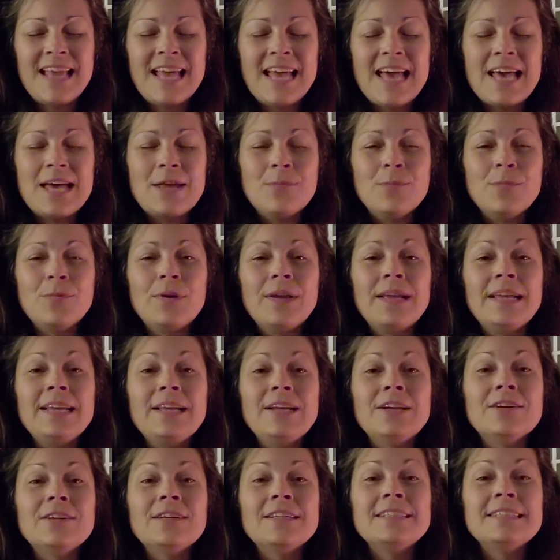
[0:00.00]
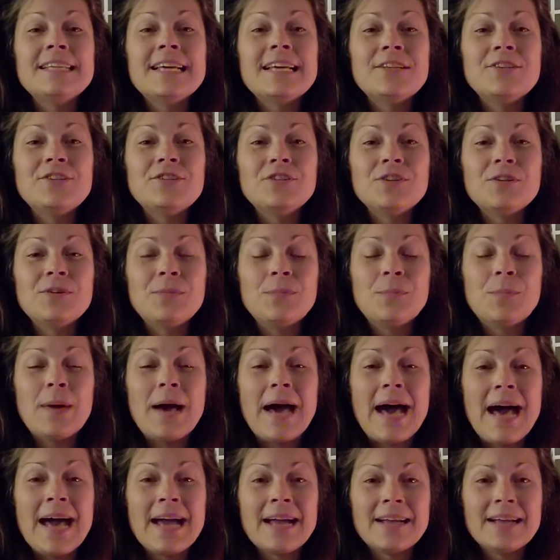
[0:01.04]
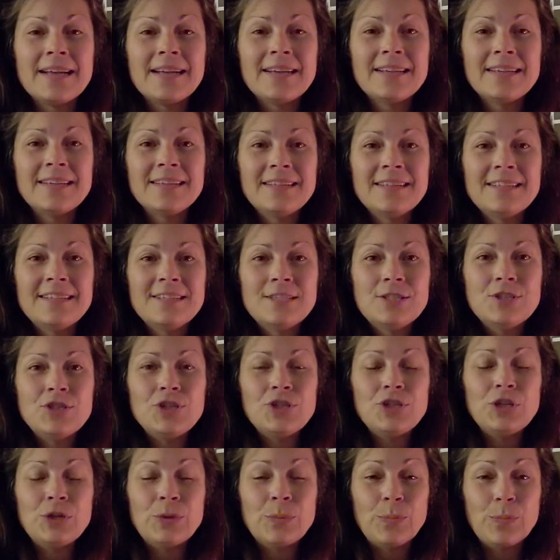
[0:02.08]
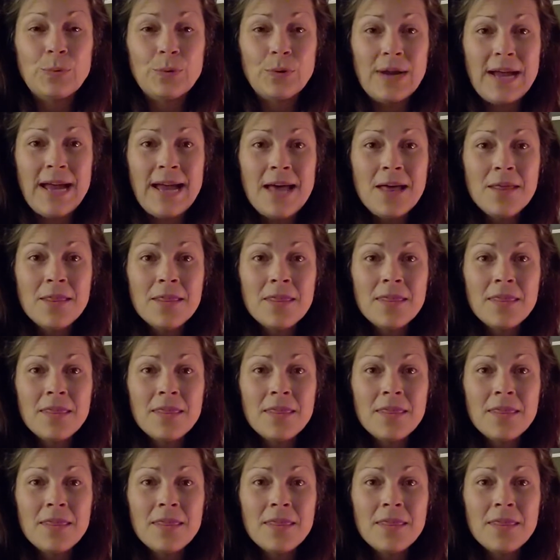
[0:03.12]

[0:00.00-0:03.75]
And bring your attention back to your breath